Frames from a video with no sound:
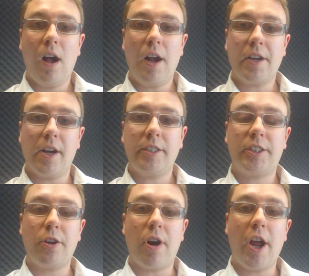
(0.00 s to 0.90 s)
Hi guys,
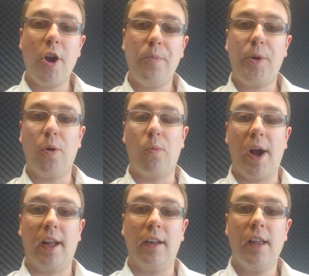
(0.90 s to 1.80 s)
so I hope you're
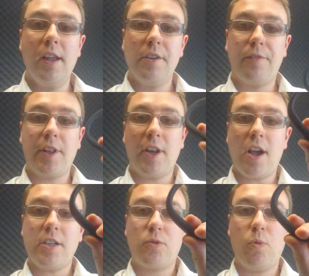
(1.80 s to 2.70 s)
well. For the
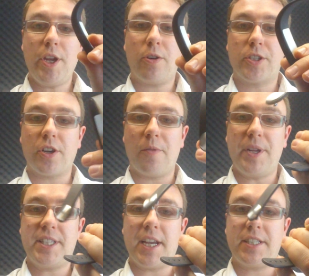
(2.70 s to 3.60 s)
last week or so I've
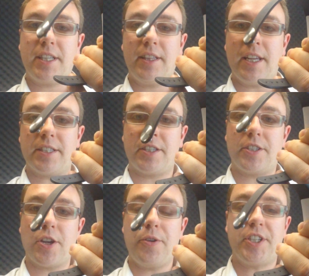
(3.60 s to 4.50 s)
been testing the
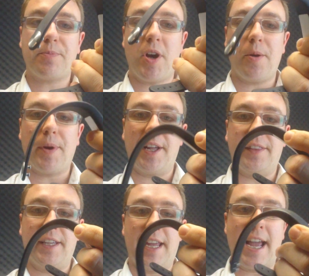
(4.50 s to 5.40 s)
Sony
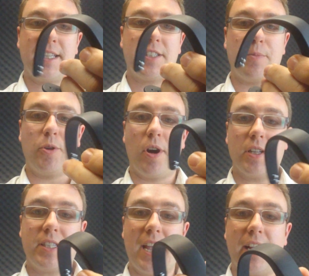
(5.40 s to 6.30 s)
SmartBand, the
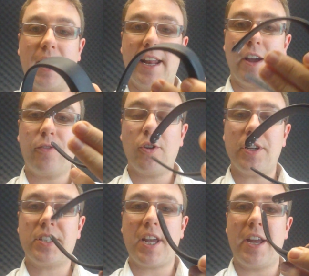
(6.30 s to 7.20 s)
SWR10, and I've got
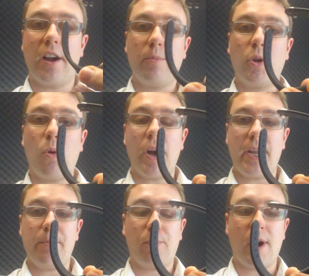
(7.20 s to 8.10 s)
to say I'm
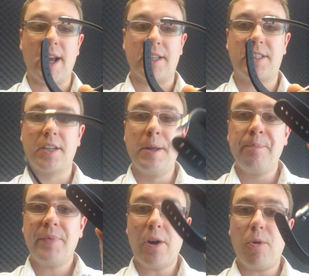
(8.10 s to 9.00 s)
quite impressed.
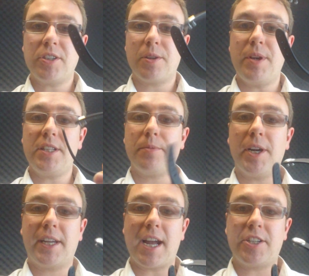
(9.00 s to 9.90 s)
Now whilst I'm into
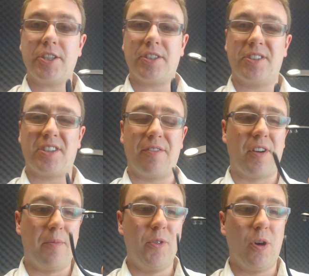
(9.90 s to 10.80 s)
my gadgets and
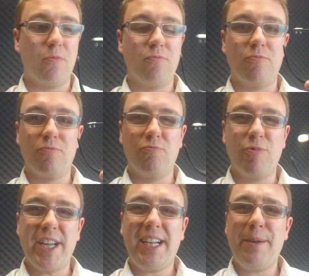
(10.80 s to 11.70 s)
stuff, I'm not
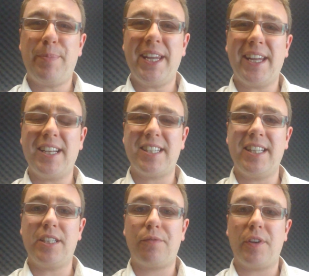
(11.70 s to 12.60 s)
really big into
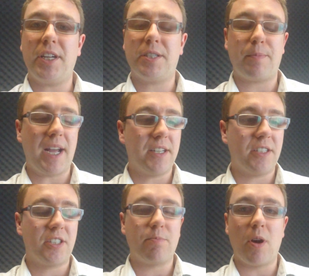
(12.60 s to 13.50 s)
these fitness bands
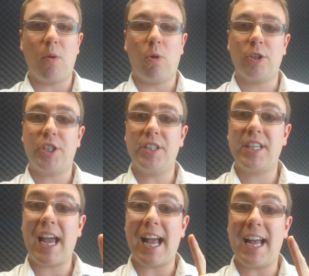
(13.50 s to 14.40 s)
and
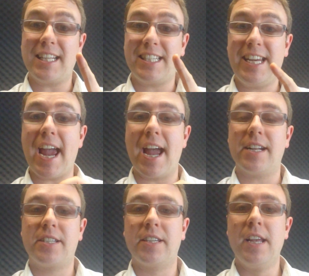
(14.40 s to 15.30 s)
smartwatches as
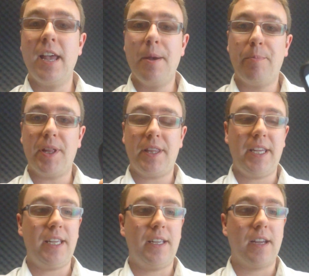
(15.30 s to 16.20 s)
yet. But
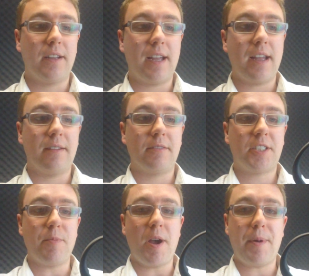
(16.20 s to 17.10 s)
the
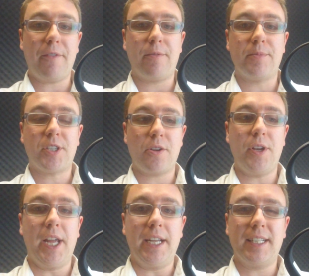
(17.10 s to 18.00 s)
SmartBand from
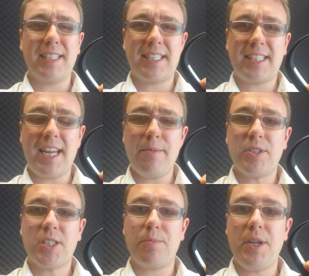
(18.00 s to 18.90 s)
Sony
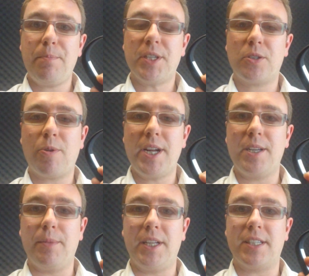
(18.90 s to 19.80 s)
seems to be
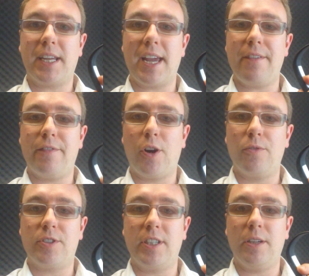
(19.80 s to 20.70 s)
persuading me to get
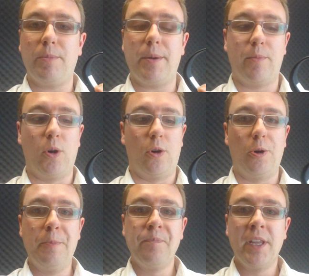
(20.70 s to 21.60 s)
involved a little bit more.